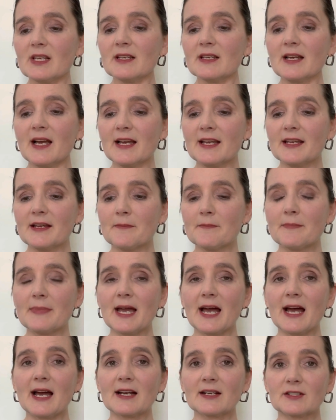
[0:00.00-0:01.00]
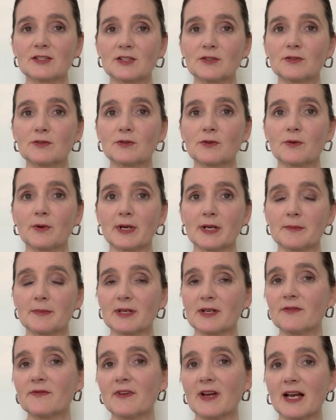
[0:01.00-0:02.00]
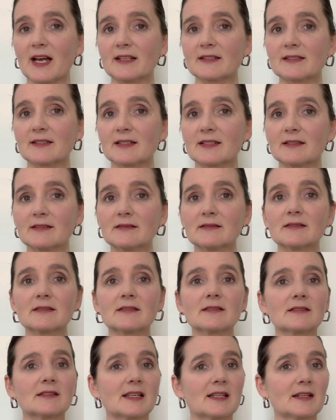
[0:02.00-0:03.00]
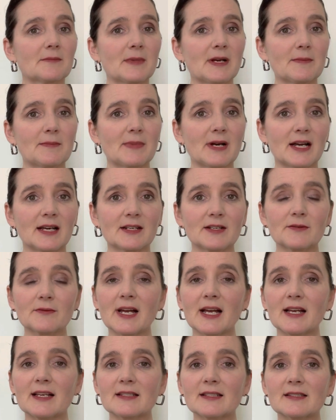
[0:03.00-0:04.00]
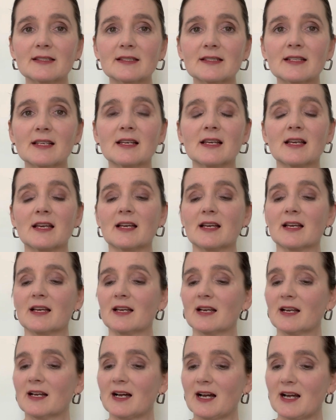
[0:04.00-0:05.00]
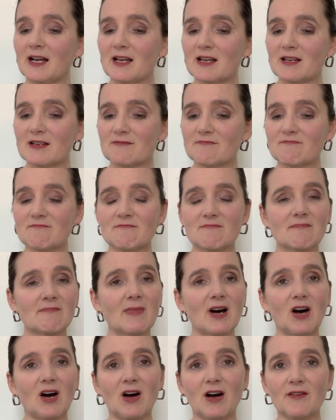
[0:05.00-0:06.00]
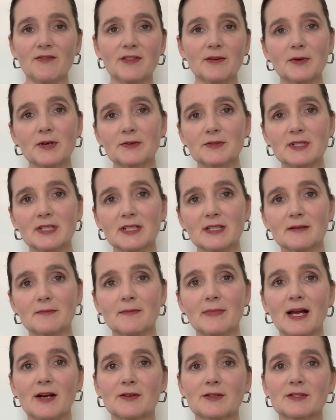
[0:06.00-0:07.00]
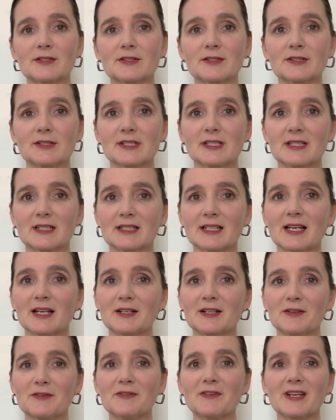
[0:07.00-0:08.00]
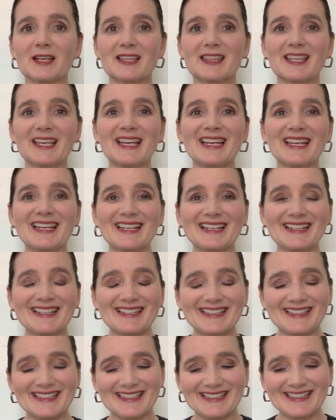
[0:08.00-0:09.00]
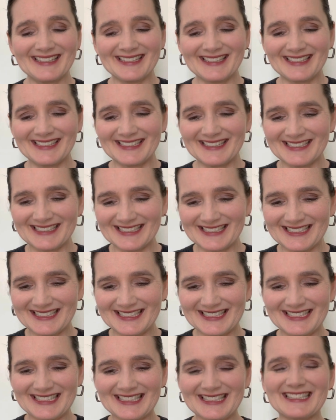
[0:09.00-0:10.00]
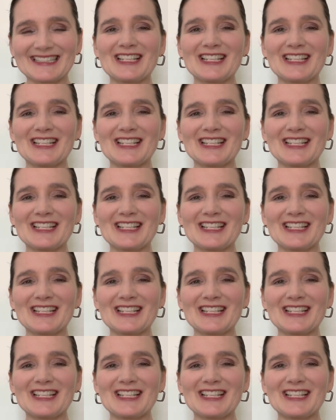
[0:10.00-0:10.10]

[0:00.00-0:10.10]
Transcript: I am back to quite a bit of fasting, letting my body rest. I'm off the protein powders and kind of fake things.